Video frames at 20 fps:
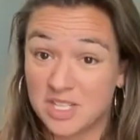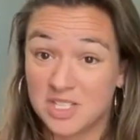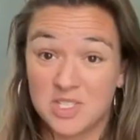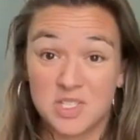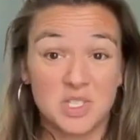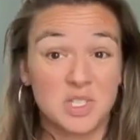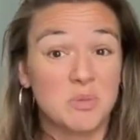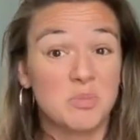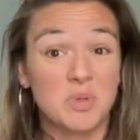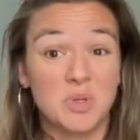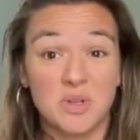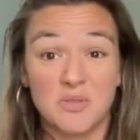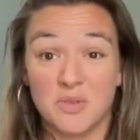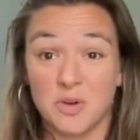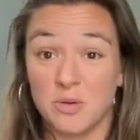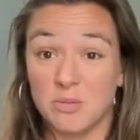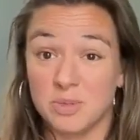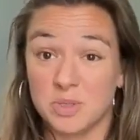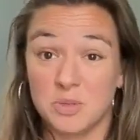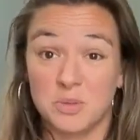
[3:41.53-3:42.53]
This is the beauty of
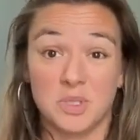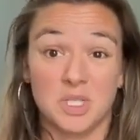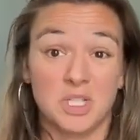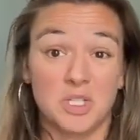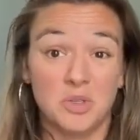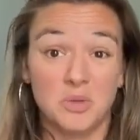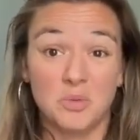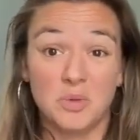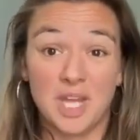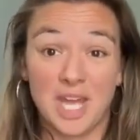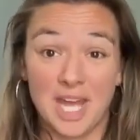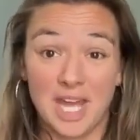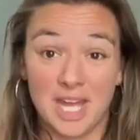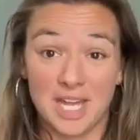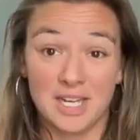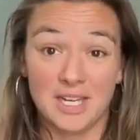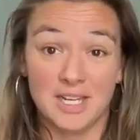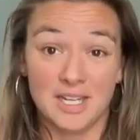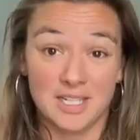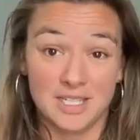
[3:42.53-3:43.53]
homeschooling. You
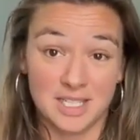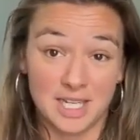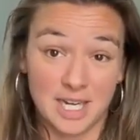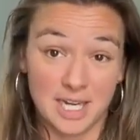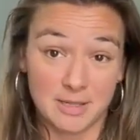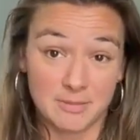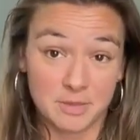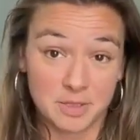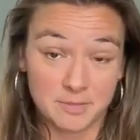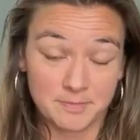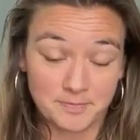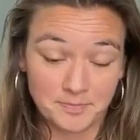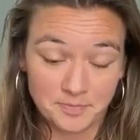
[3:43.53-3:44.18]
can adapt.